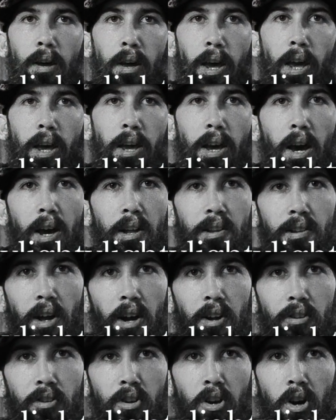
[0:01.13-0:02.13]
Hey guys,
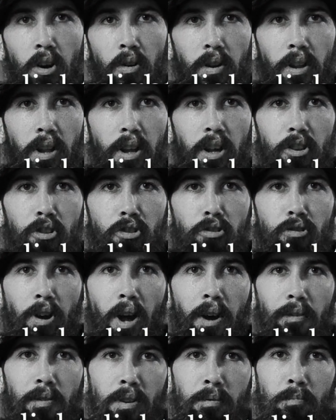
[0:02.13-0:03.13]
how's it going? It's
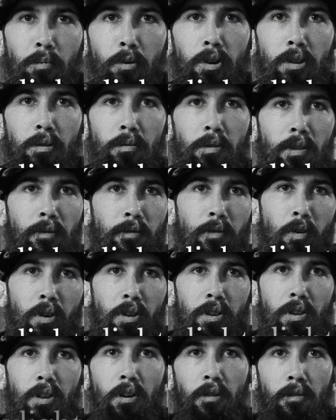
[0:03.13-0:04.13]
Travis Mortz with the
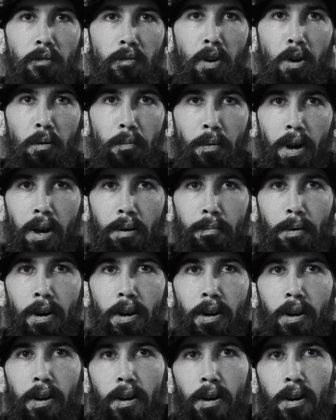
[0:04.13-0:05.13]
Forest Hill Film Lab.
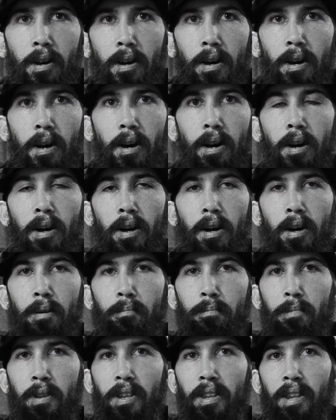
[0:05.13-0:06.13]

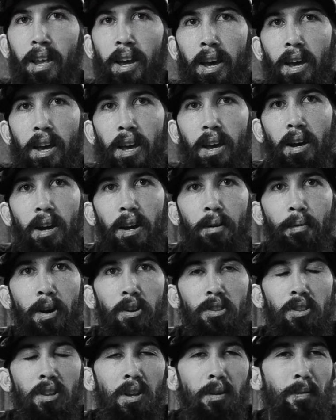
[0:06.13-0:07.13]
Today I'm
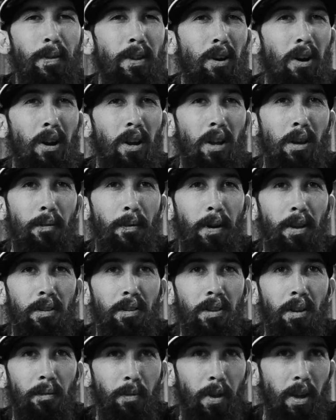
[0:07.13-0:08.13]
actually going to be talking about
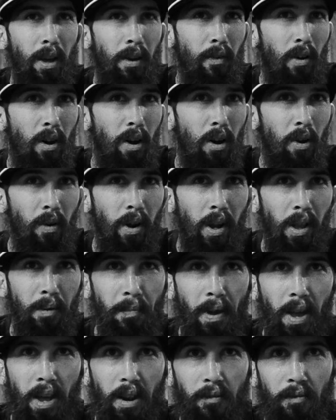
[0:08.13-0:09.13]
something I've already
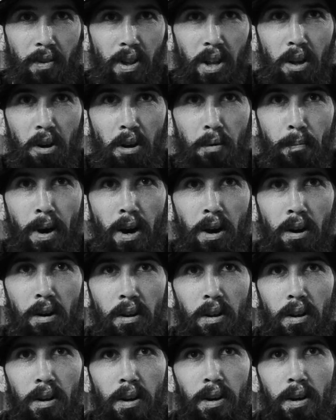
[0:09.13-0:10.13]
made a video
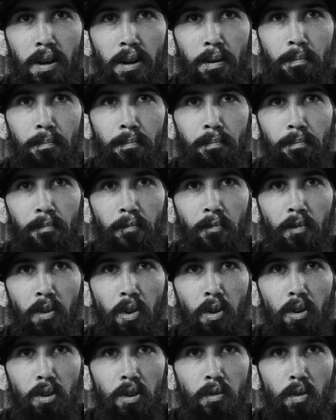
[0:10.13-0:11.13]
about. For
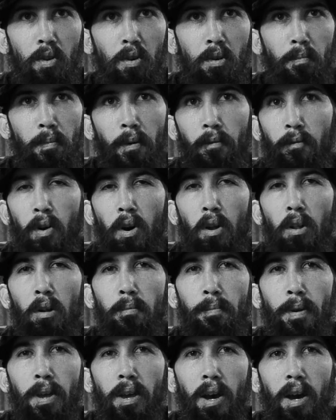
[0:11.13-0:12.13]
those of you who have been
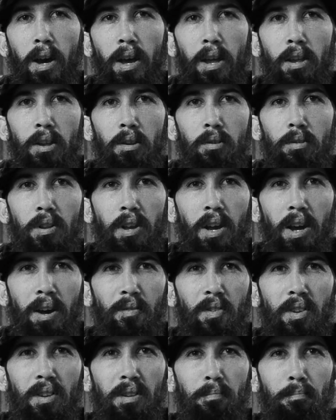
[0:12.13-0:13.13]
following me, I used to
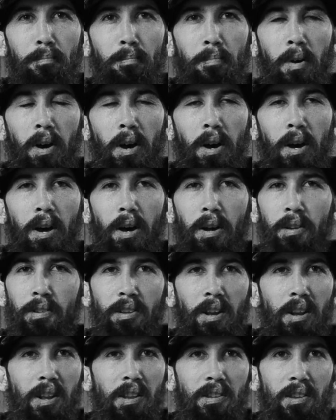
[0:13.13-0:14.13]
have this
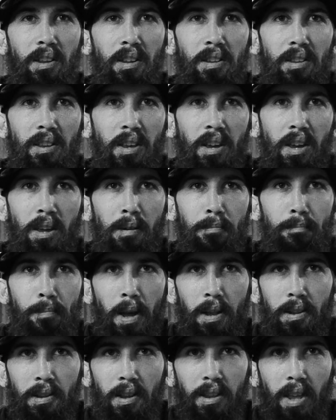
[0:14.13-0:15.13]
Sunny 16
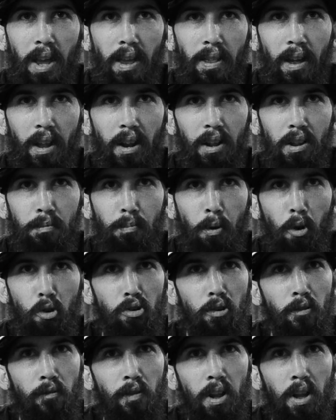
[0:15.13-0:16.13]
basic daylight
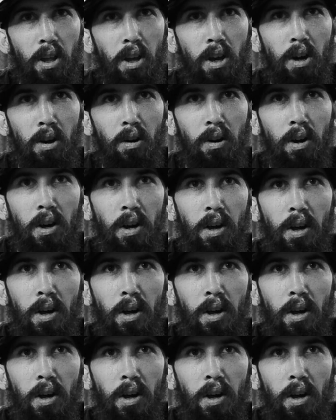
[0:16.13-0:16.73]
exposure video.